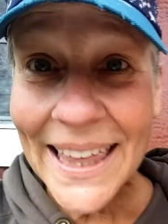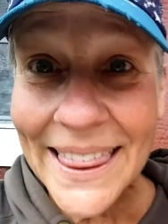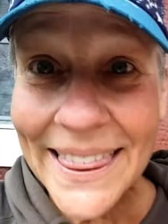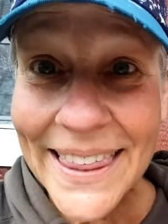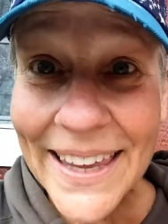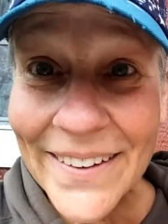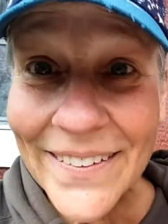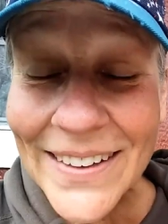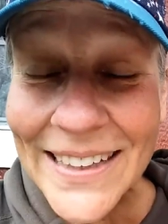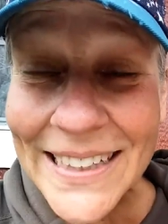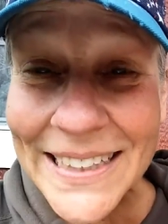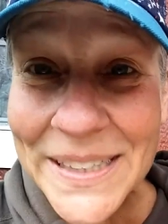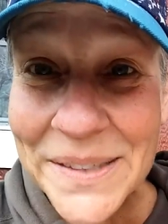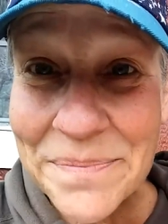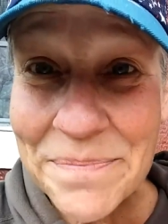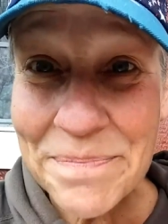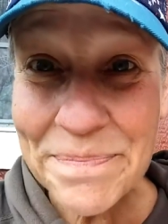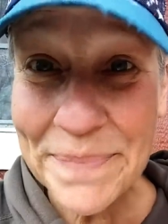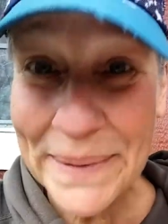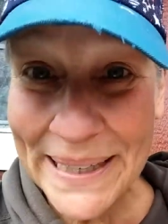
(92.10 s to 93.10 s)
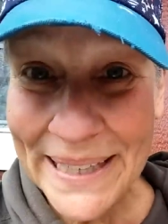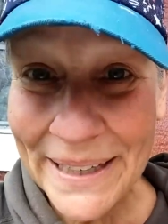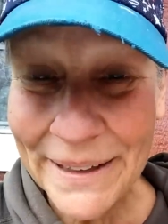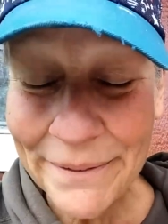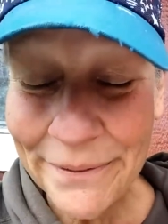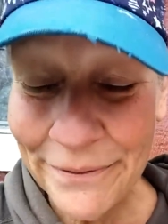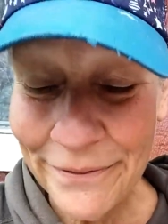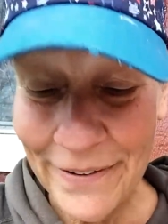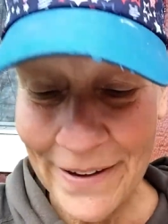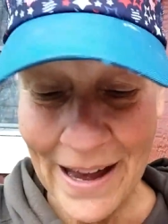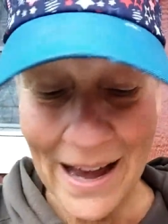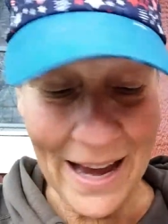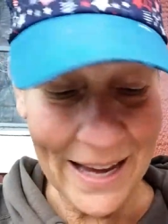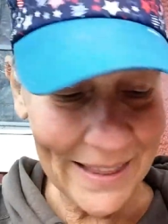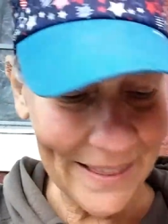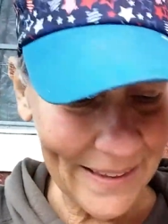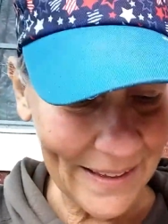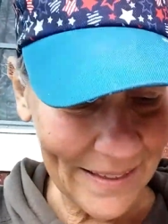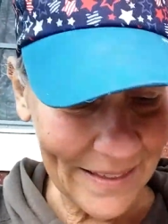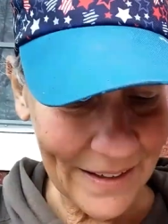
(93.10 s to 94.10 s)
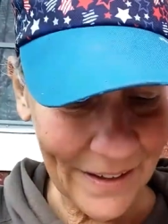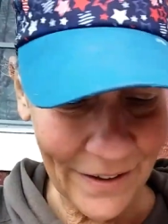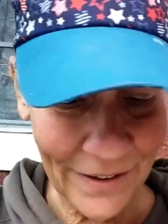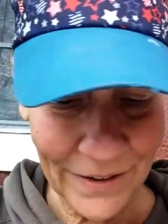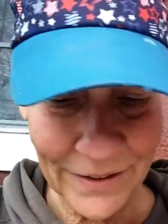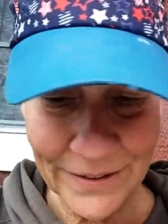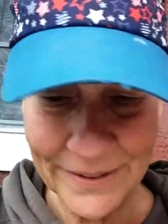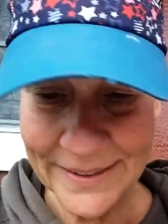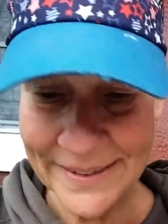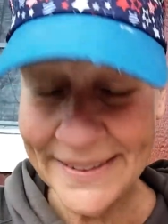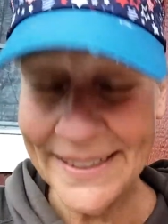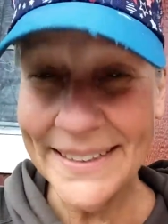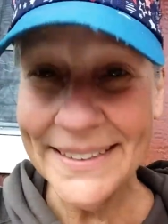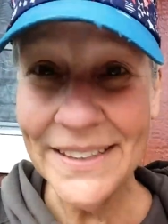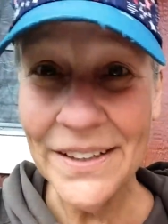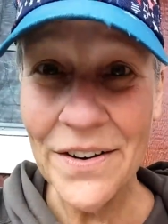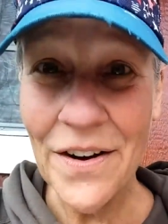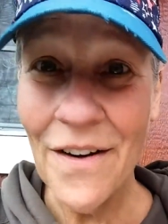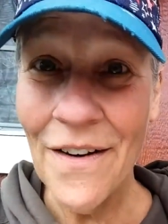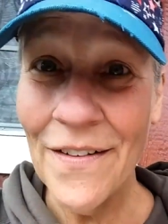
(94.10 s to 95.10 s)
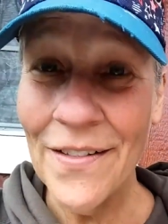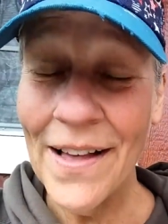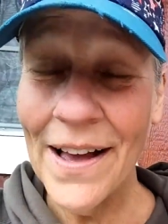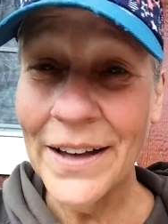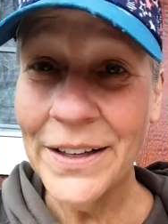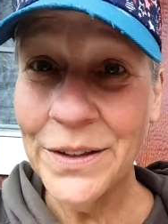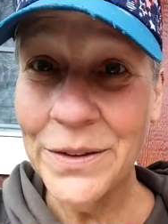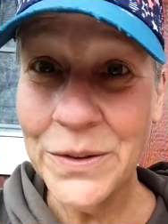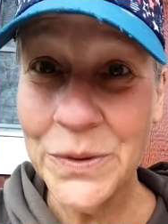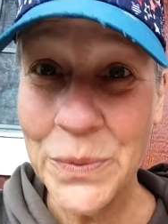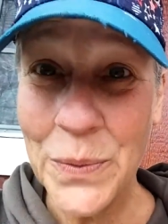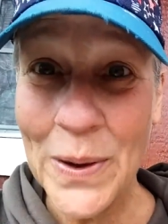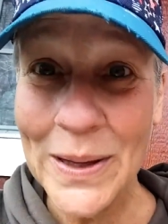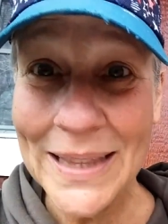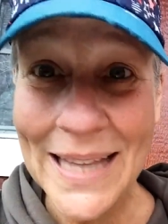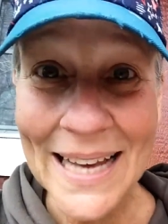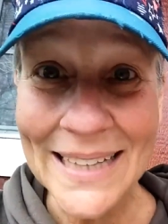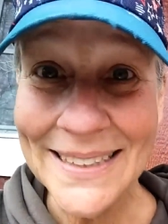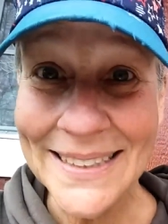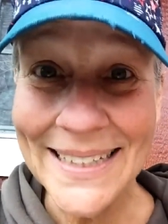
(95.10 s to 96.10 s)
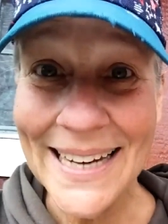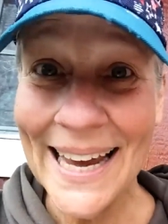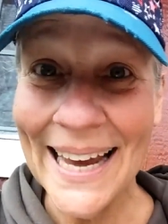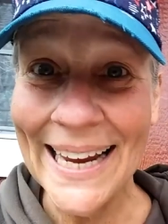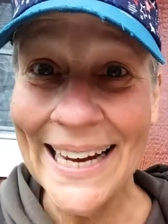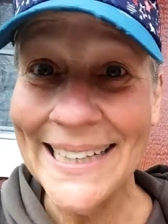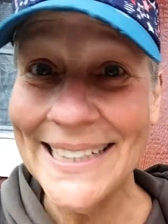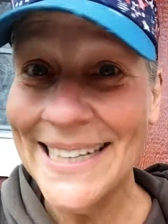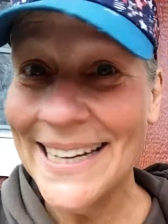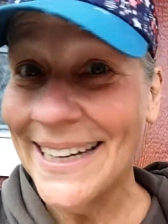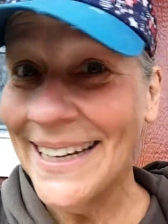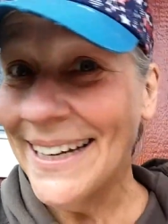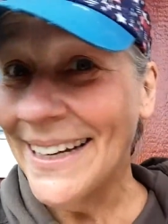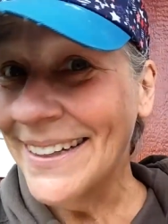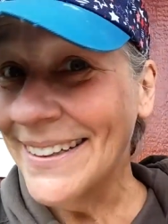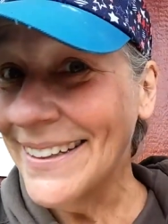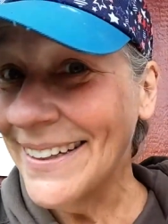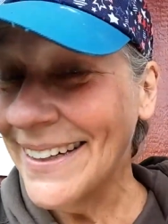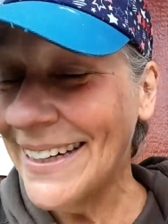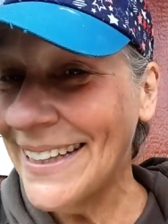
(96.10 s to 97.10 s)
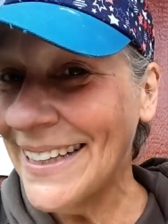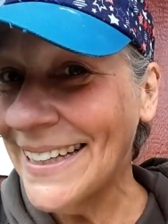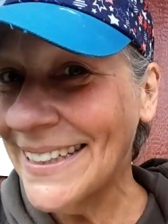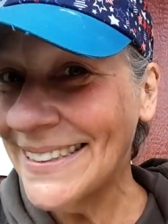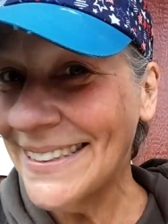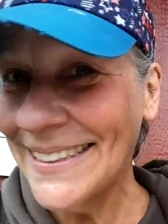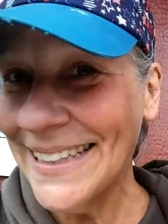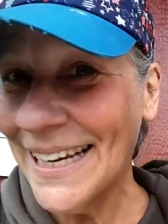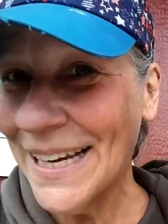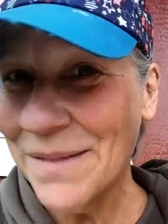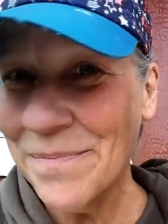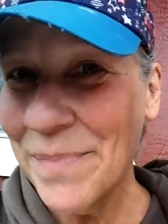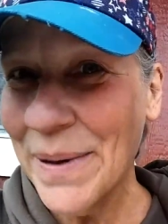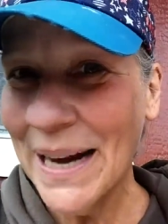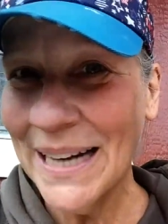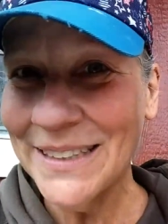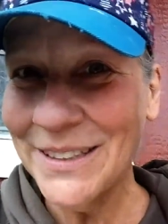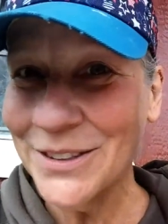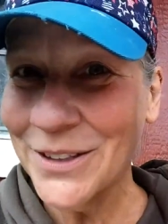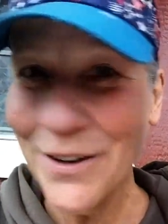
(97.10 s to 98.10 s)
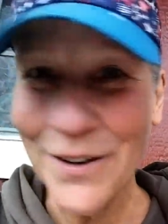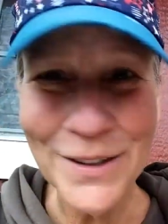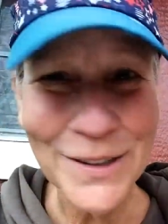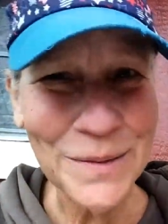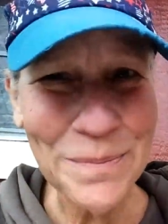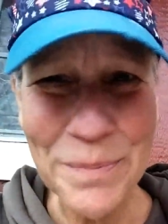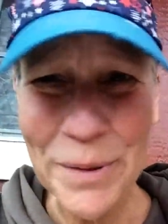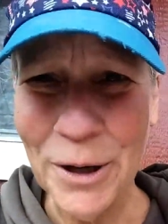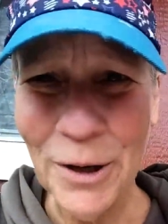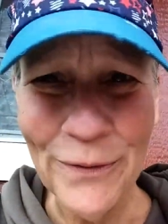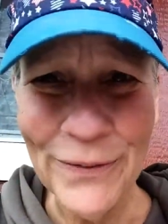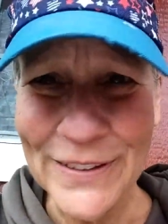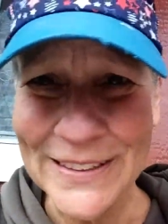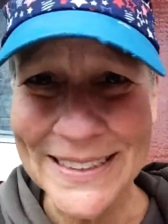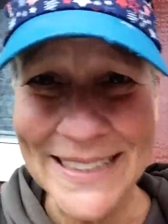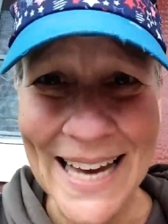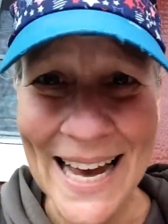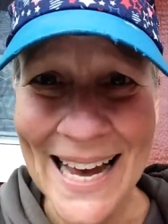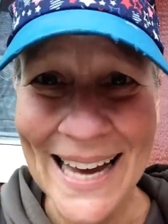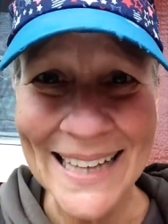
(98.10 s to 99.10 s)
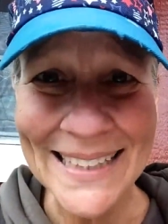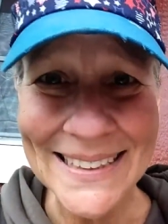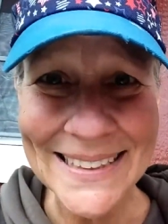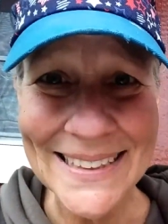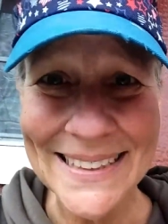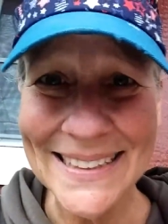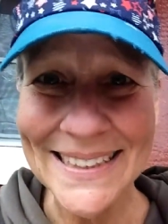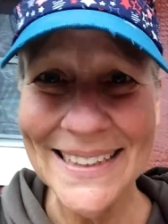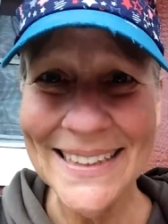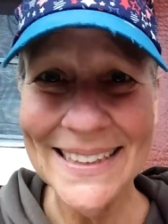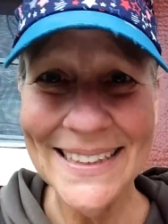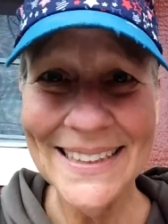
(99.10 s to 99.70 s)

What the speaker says: There is beef. I think there's six in all. I used one last night. Look at this, in pint jars, perfect size.